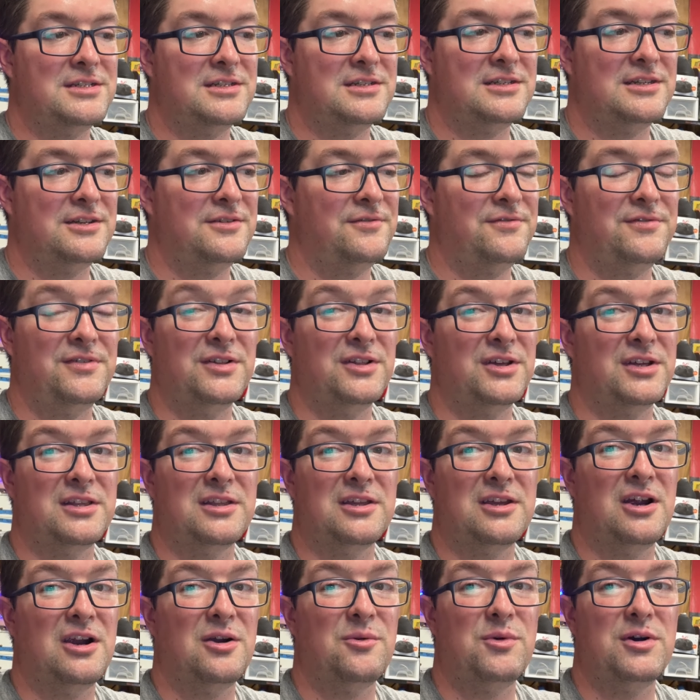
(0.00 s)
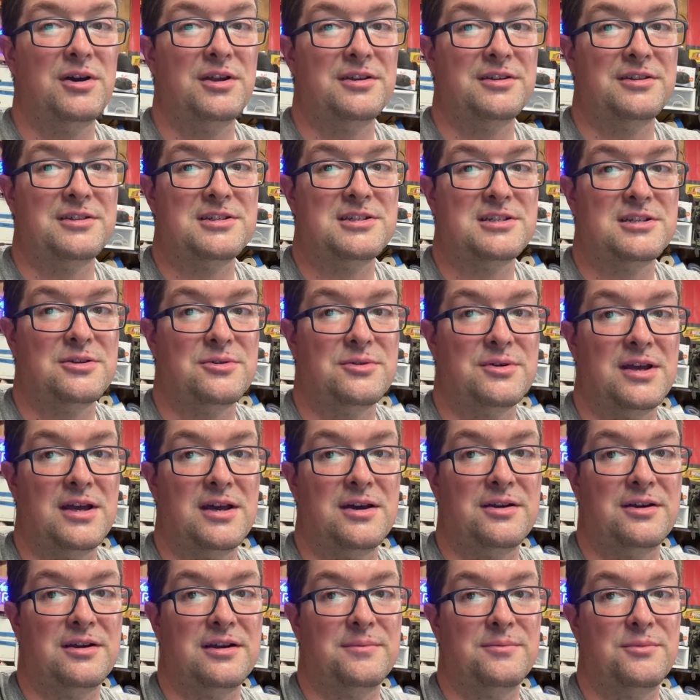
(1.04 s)
It didn't feel like the car wanted to slow
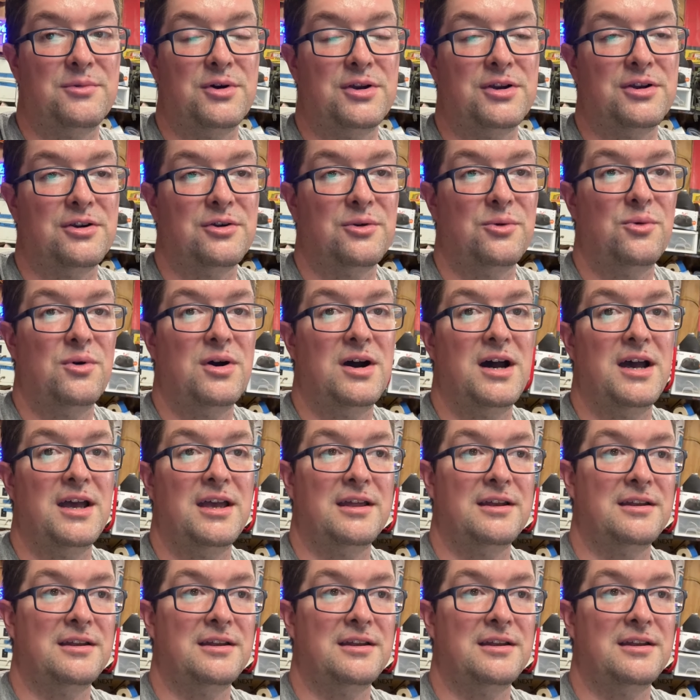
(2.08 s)
down, and I'm wondering why.